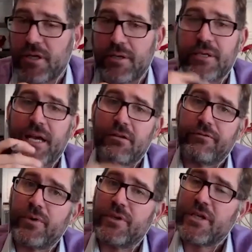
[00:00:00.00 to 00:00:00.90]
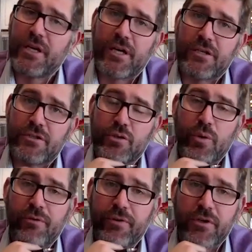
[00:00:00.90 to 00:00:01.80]
In California, it's going to cost you
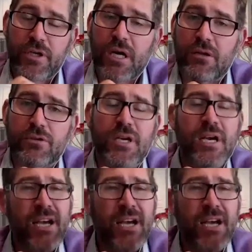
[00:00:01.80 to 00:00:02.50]
$1,200